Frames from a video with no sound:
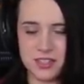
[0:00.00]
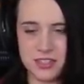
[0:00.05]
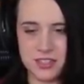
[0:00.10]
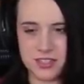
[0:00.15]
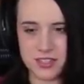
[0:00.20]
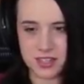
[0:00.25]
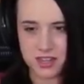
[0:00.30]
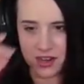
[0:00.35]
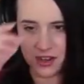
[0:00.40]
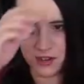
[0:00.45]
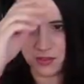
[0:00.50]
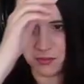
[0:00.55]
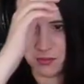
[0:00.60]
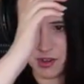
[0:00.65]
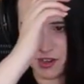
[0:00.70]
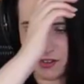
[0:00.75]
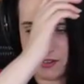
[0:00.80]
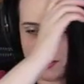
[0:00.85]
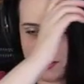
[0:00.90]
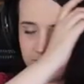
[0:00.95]
think the tire
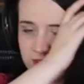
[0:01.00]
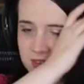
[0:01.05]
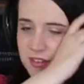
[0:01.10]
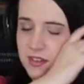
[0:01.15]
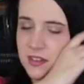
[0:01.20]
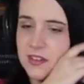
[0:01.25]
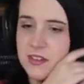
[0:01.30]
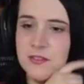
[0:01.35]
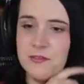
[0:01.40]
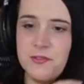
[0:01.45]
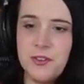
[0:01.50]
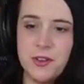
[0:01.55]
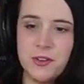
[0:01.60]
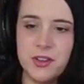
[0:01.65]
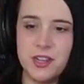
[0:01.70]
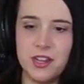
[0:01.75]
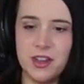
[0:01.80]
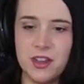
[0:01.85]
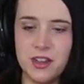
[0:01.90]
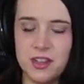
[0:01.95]
went
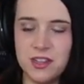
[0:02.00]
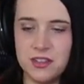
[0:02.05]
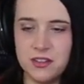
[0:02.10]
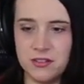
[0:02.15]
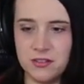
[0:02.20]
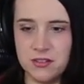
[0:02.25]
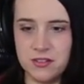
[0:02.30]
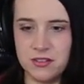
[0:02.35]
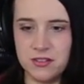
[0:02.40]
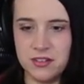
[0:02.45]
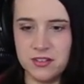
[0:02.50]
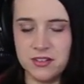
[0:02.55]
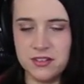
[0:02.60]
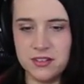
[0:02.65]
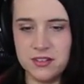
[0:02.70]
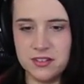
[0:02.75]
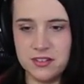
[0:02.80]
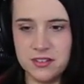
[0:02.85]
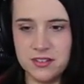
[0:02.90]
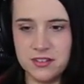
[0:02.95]
very high at all.